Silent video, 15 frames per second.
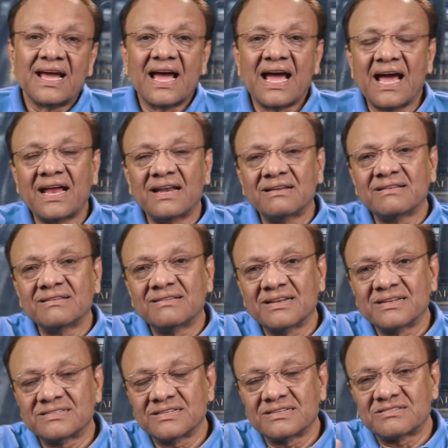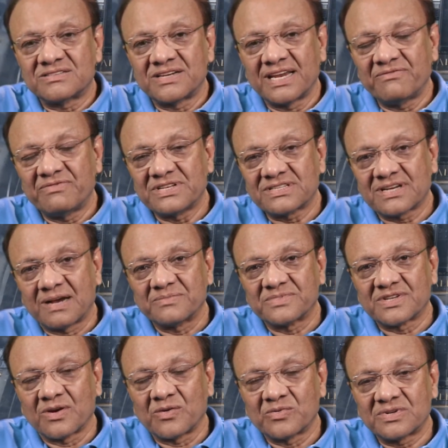and there is a tray which
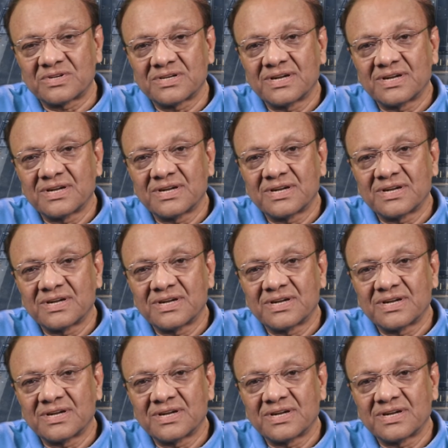comes out